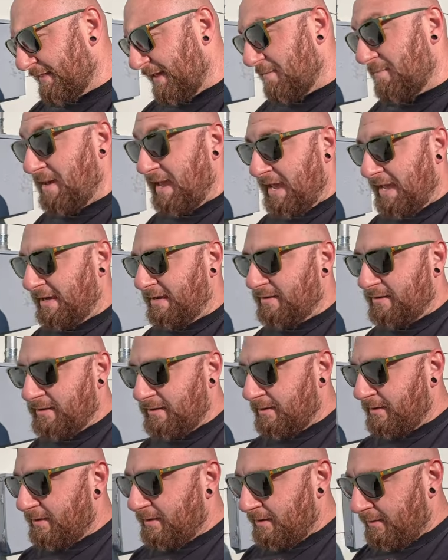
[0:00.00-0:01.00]
they make
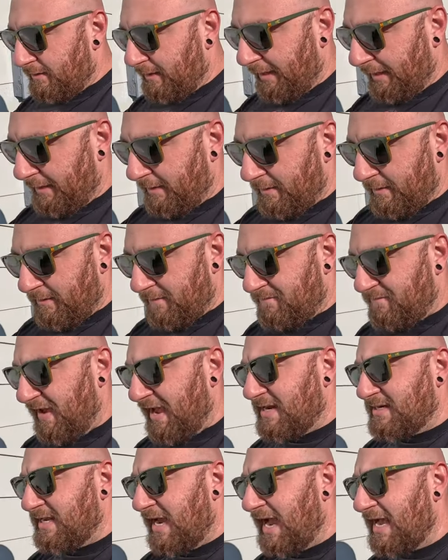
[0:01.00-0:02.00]
like
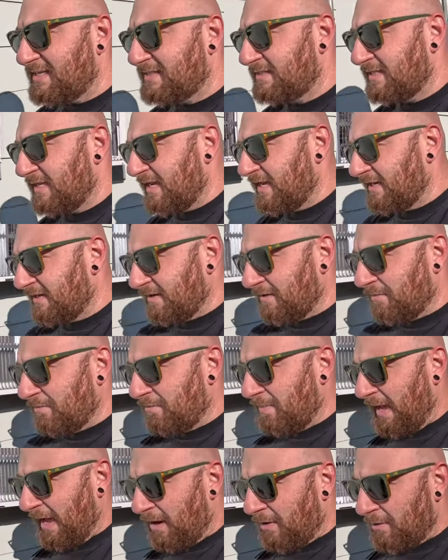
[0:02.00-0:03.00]
fantastic
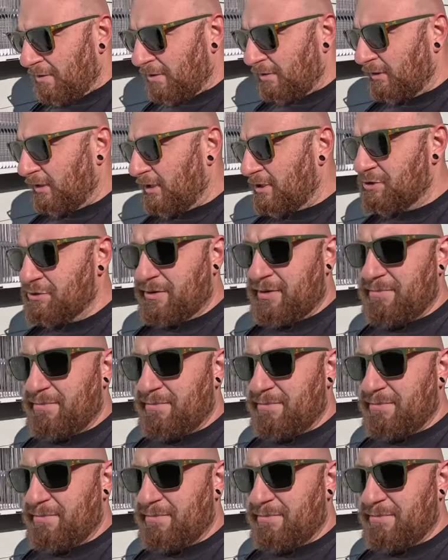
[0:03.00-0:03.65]
power luxury